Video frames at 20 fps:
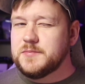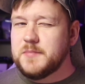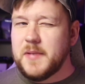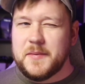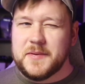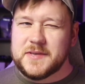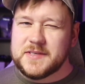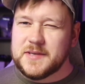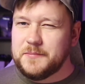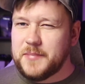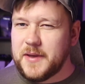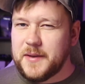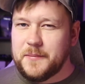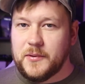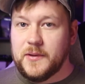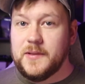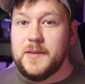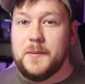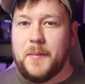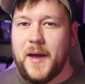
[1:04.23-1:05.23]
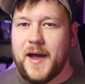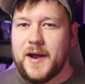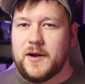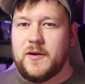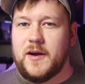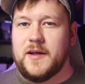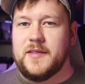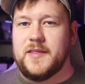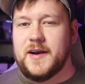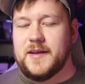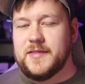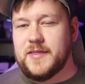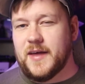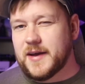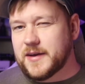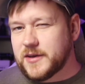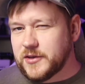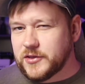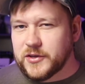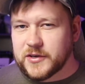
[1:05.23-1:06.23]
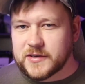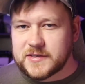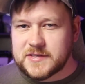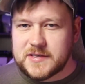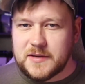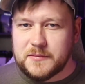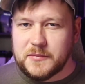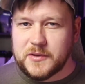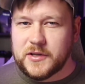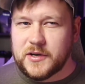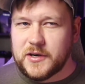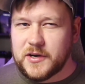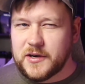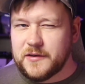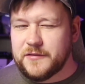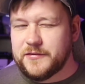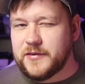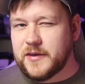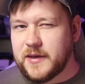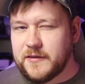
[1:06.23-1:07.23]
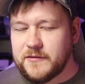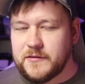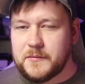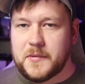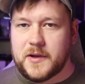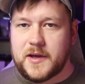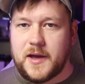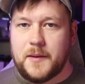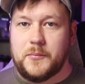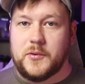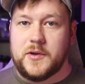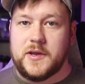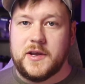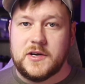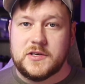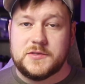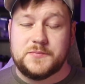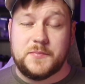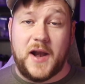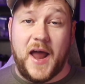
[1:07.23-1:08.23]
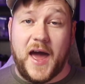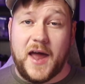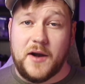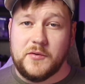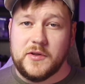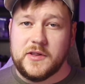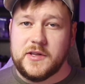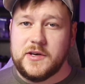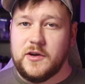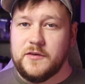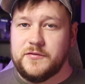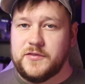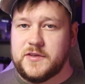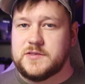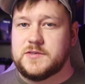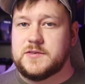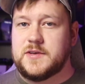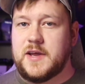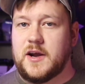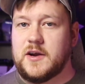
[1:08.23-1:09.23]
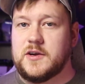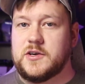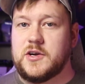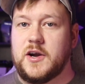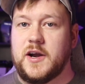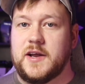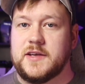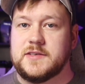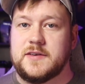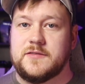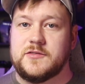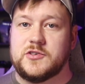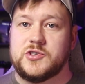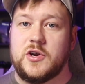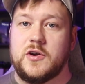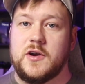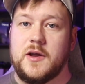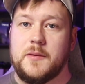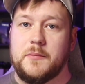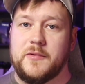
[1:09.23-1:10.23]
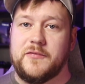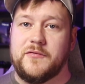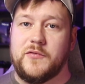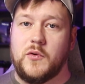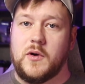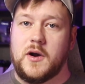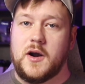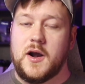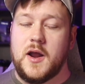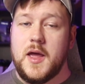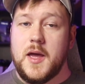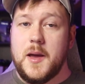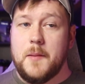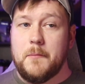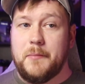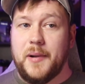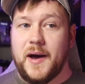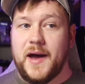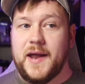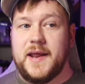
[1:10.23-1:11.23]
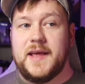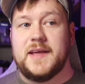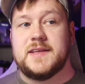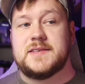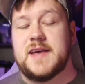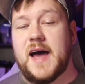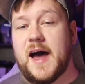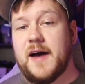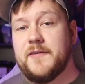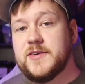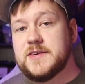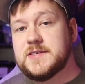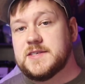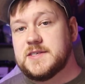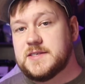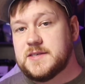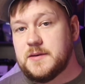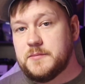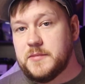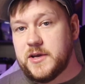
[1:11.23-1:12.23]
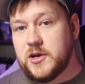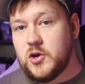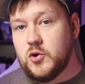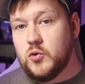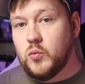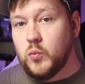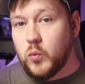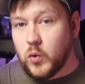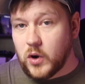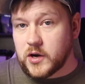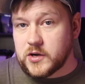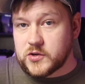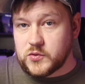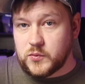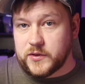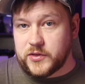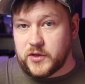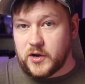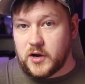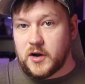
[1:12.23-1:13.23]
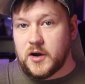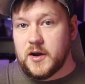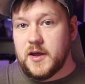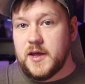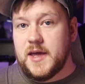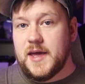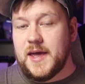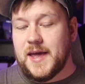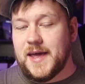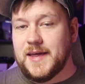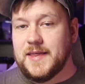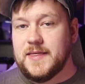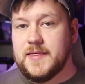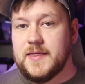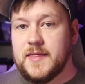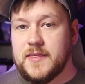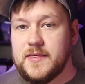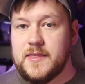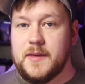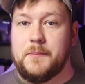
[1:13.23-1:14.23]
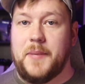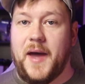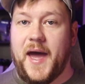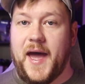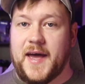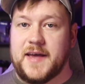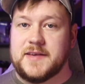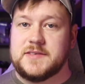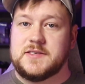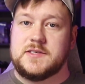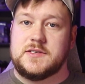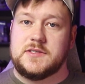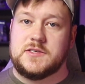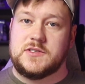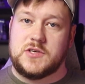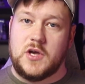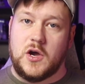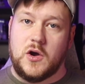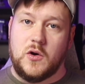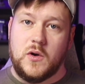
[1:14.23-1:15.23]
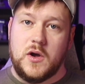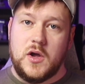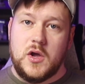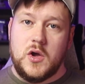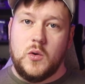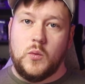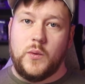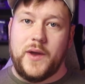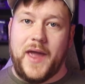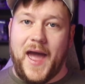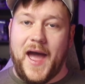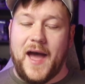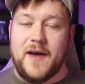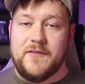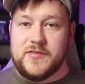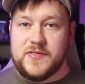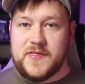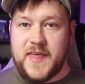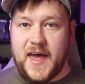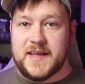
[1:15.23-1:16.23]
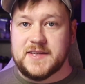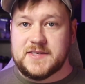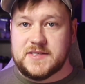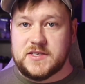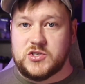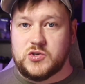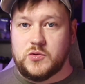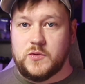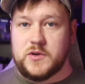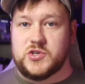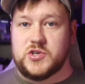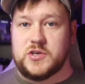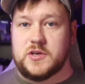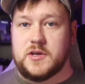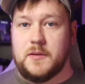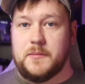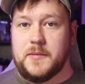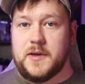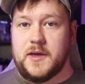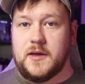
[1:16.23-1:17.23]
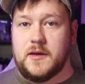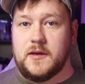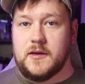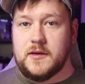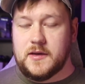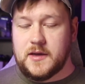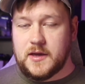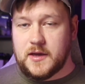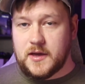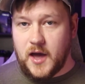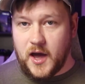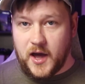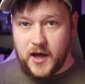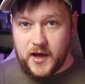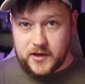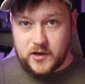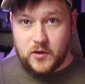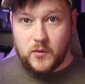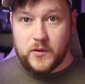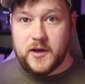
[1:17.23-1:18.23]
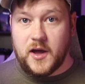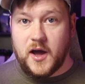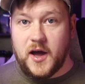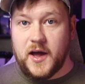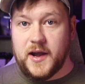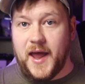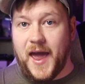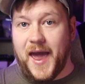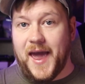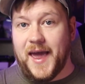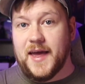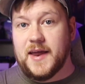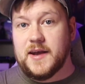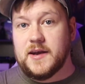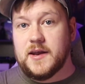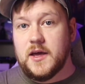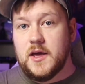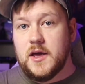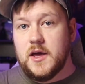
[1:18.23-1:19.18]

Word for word: maybe some people in the background that I thought could look similar if you give them a couple years, but I don't really know if this character has ever shown up before, but it's obviously somebody who worked with her in the past. So we have that situation coming uh, going on and